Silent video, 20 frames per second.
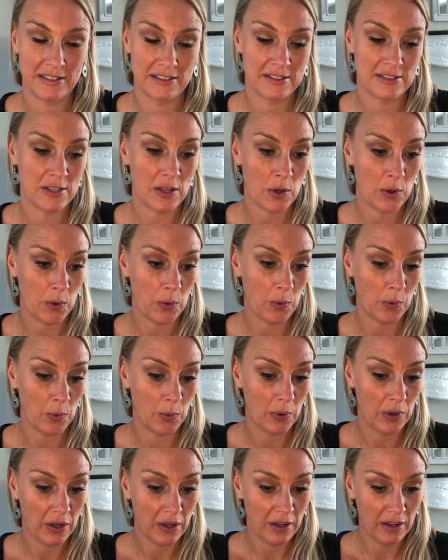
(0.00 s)

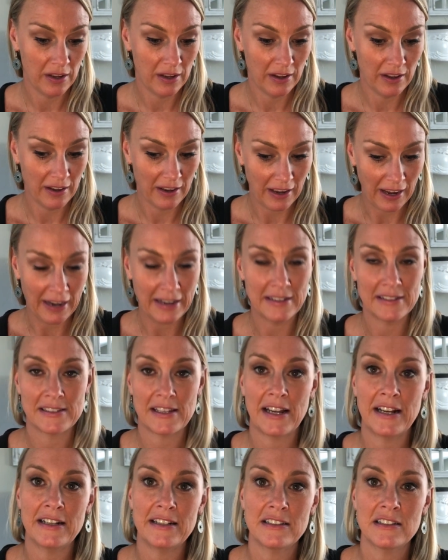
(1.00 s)
So I
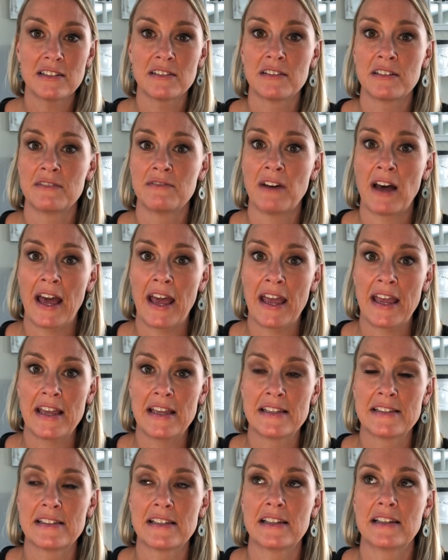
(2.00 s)
decided to
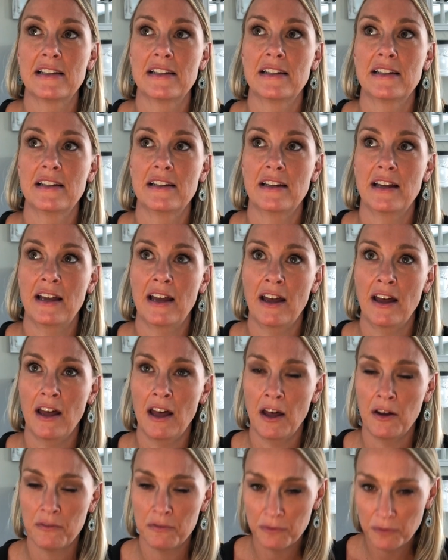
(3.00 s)
devise
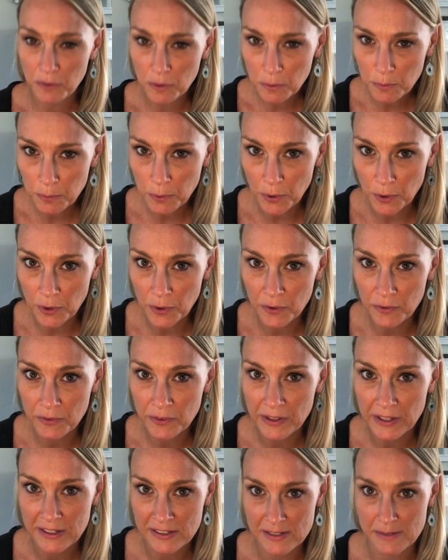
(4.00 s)
a
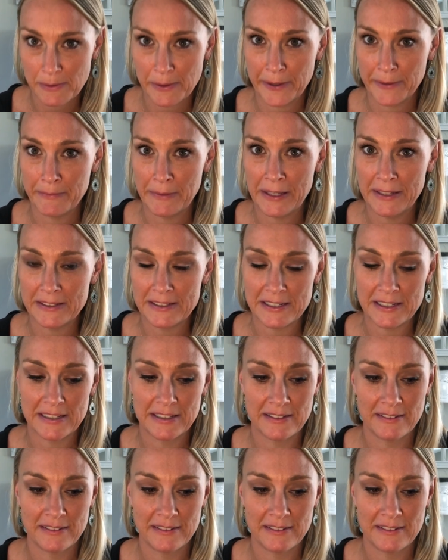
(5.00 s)
foolproof experiment.